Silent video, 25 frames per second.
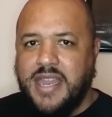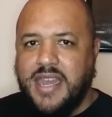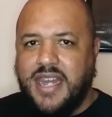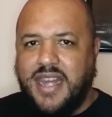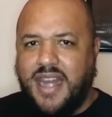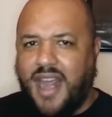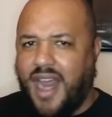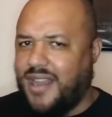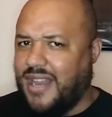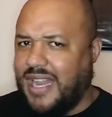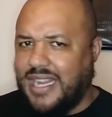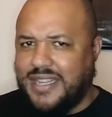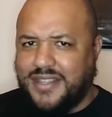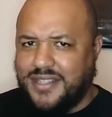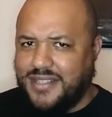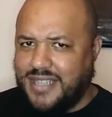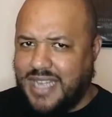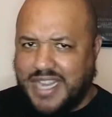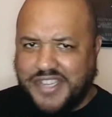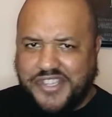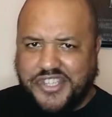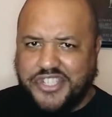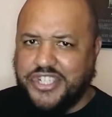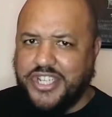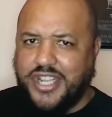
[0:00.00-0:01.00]
Not like The
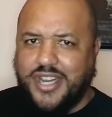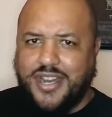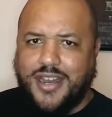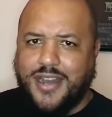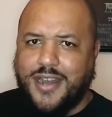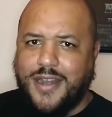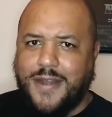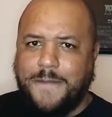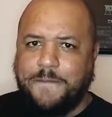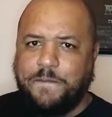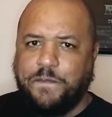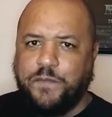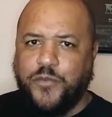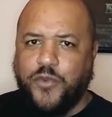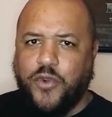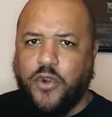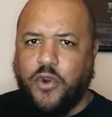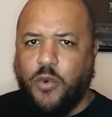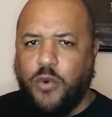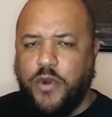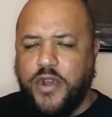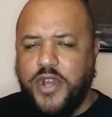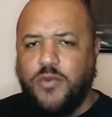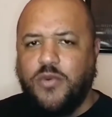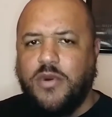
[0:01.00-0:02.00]
Last Jedi
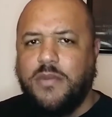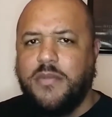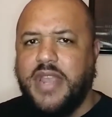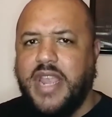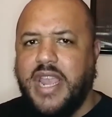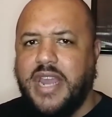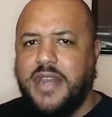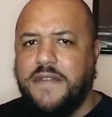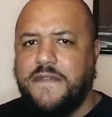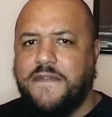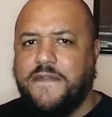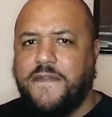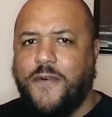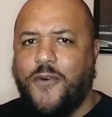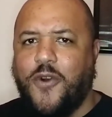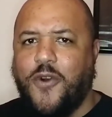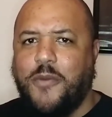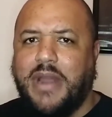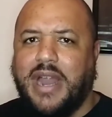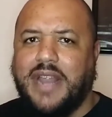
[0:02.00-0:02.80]
or Wonder Woman 84,